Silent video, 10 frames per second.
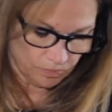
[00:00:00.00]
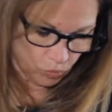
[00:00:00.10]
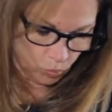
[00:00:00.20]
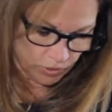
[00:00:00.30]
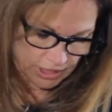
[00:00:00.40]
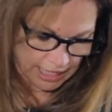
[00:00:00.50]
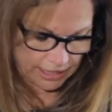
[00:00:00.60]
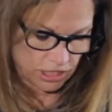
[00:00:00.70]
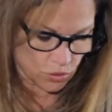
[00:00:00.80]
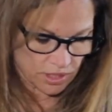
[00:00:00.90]
with
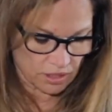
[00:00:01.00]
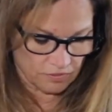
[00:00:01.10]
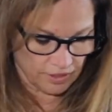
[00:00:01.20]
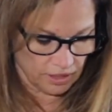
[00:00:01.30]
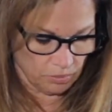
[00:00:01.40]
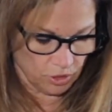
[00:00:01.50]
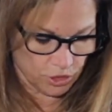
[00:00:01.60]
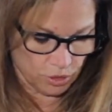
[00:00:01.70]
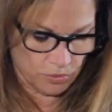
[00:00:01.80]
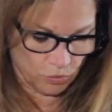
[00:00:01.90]
data so easily available in
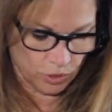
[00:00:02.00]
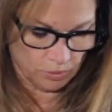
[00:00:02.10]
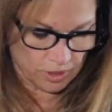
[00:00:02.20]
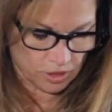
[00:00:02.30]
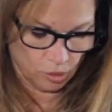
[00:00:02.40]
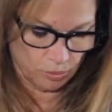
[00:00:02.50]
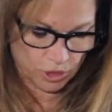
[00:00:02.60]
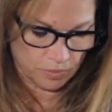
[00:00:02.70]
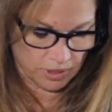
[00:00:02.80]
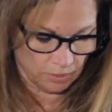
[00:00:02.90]
terms of reading material, are
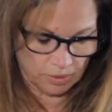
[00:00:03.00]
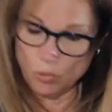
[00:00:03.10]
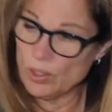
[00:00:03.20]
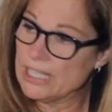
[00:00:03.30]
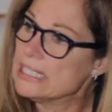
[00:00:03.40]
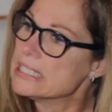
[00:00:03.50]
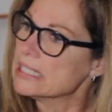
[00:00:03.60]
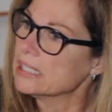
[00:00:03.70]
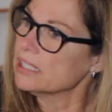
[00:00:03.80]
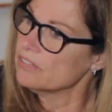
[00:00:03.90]
books becoming more
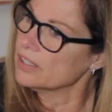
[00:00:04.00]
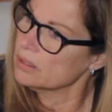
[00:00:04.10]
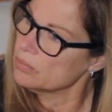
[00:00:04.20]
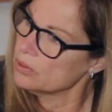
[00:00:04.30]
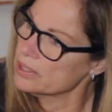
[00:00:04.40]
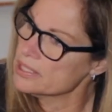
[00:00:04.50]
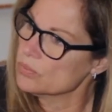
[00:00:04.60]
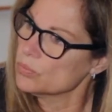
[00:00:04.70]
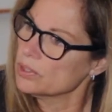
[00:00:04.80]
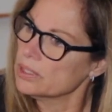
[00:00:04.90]
instantly available? Is
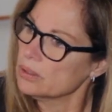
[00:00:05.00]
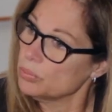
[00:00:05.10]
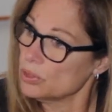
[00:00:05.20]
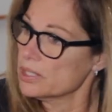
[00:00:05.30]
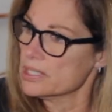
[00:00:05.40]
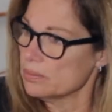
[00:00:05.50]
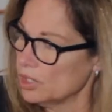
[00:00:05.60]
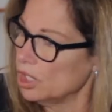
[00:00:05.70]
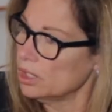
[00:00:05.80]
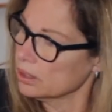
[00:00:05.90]
it really the book is the
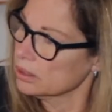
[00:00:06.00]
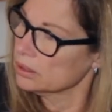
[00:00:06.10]
blog?